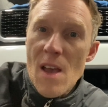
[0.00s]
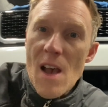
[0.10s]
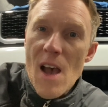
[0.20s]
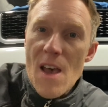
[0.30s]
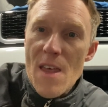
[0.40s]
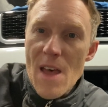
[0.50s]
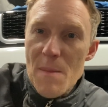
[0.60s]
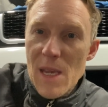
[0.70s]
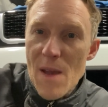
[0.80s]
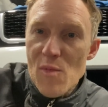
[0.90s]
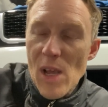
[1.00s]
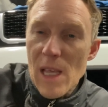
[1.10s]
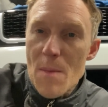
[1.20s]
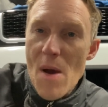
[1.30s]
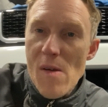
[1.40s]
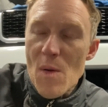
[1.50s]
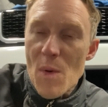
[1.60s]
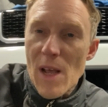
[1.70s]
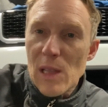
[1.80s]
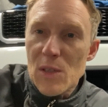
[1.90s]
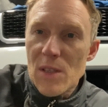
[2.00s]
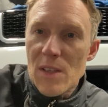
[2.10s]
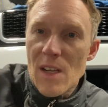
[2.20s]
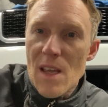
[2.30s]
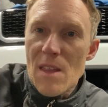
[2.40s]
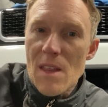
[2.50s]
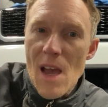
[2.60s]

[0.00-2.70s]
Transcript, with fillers: Uh, and that became really apparent when I looked underneath.